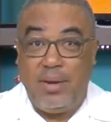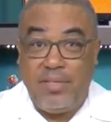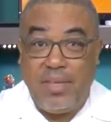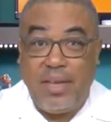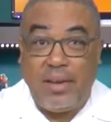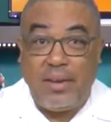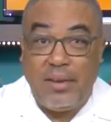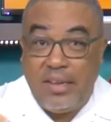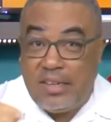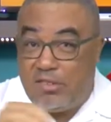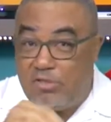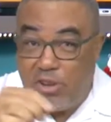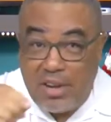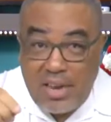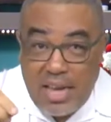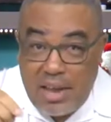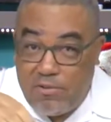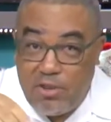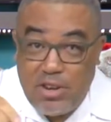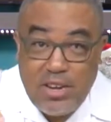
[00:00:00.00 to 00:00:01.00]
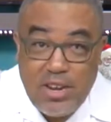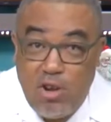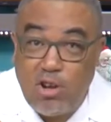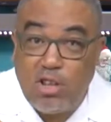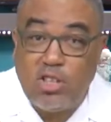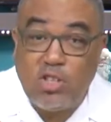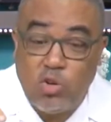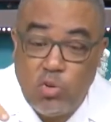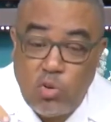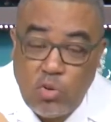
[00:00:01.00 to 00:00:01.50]
that literally every day or
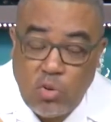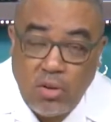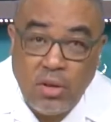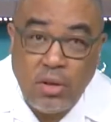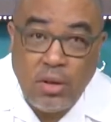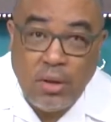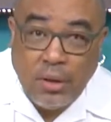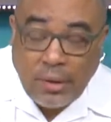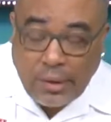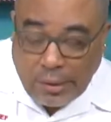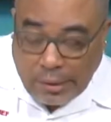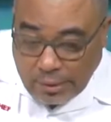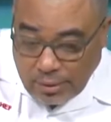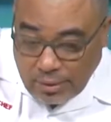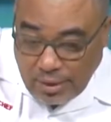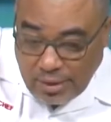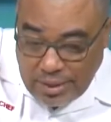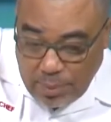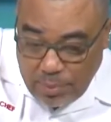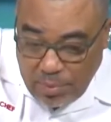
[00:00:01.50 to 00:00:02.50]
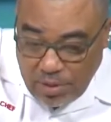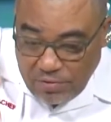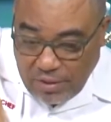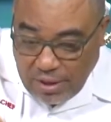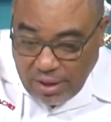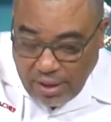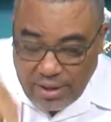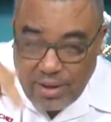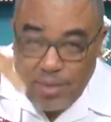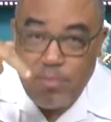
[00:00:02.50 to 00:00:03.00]
two, they dip the
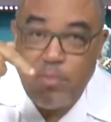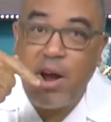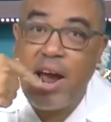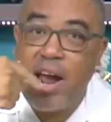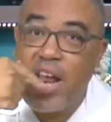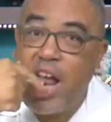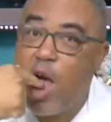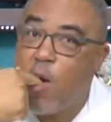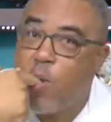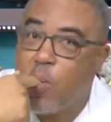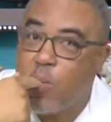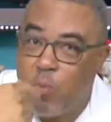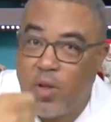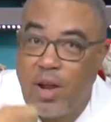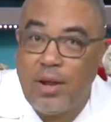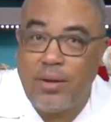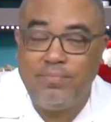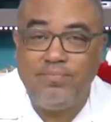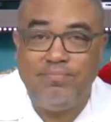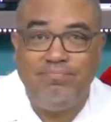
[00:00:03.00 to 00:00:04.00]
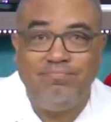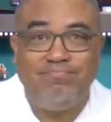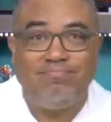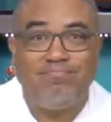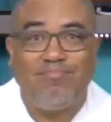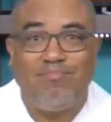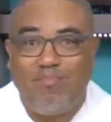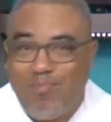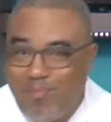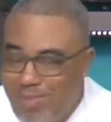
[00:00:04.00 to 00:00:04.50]
finger in the brine,
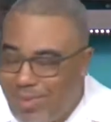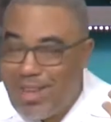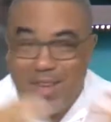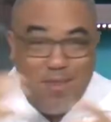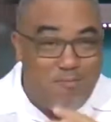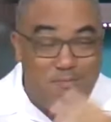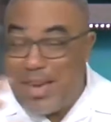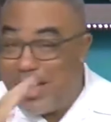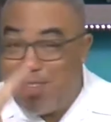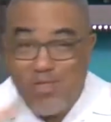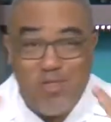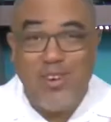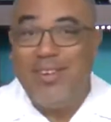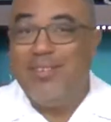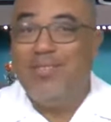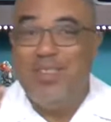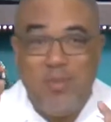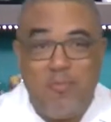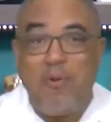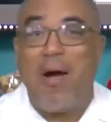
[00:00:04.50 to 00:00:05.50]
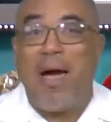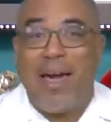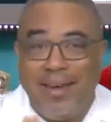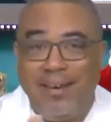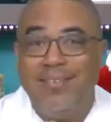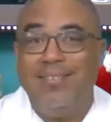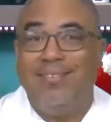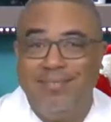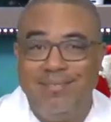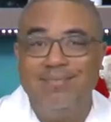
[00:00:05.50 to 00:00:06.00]
make sure the
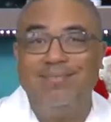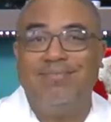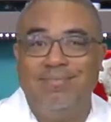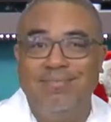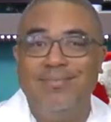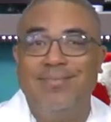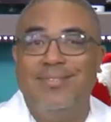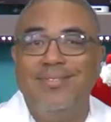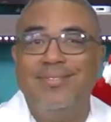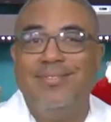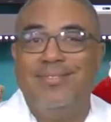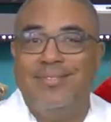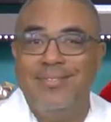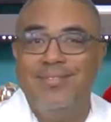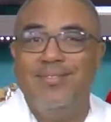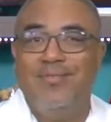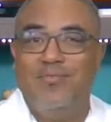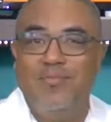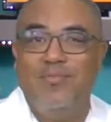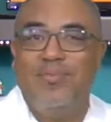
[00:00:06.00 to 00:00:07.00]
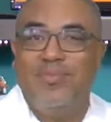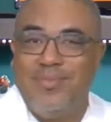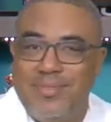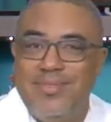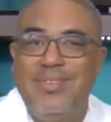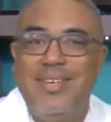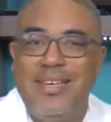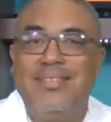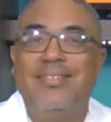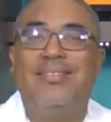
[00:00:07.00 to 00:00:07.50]
brine
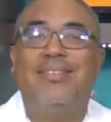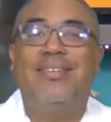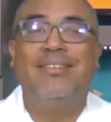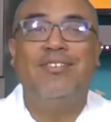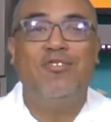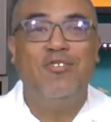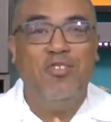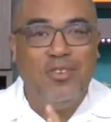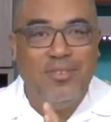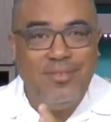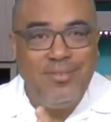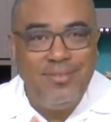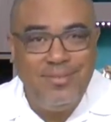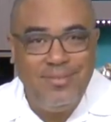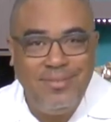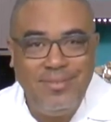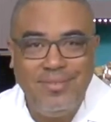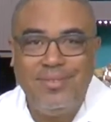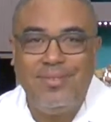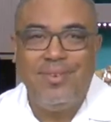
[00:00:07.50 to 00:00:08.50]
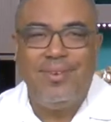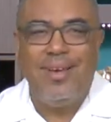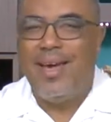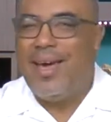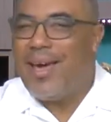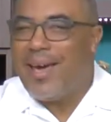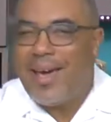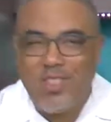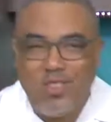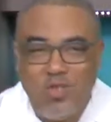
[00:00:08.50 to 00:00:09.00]
tasting good and
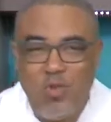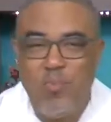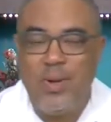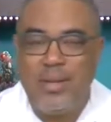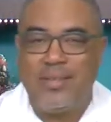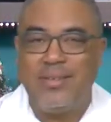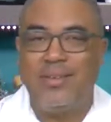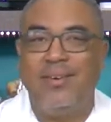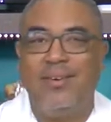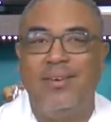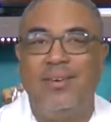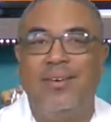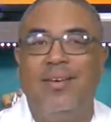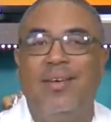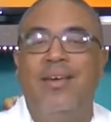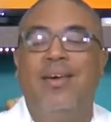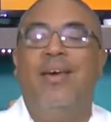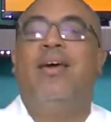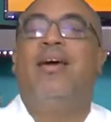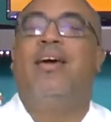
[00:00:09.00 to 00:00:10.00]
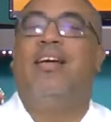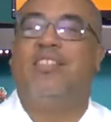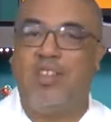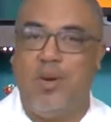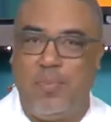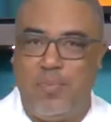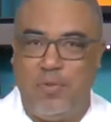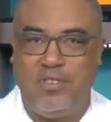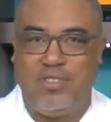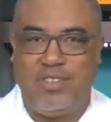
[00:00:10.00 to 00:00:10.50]
get too bitter. It's a
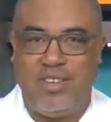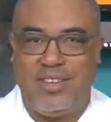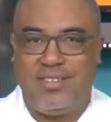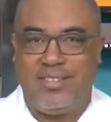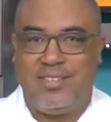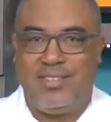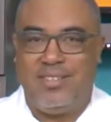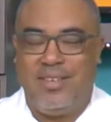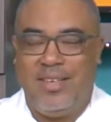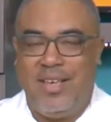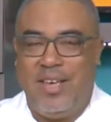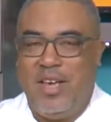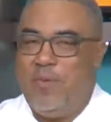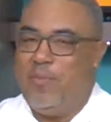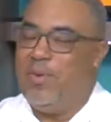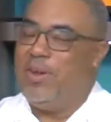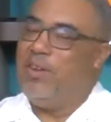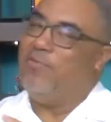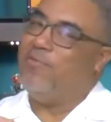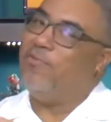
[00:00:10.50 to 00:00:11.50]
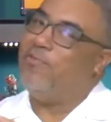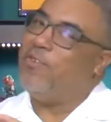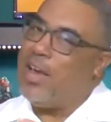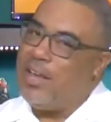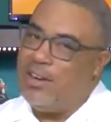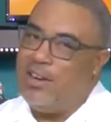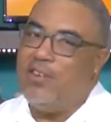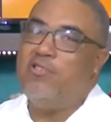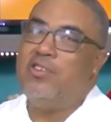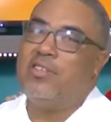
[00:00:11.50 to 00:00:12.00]
process, but the
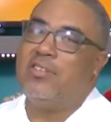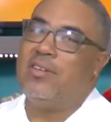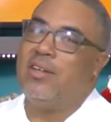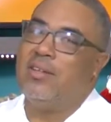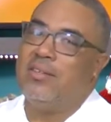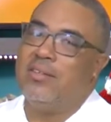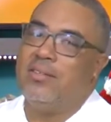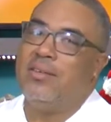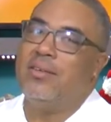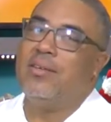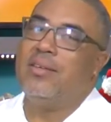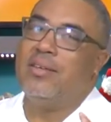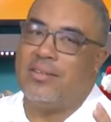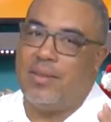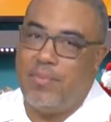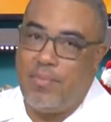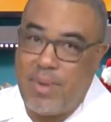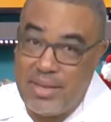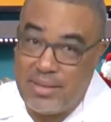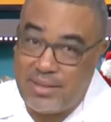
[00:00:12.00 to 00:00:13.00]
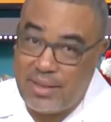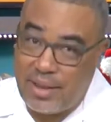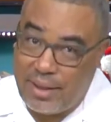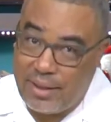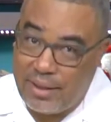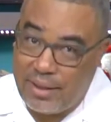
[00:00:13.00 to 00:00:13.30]
final result is amazing.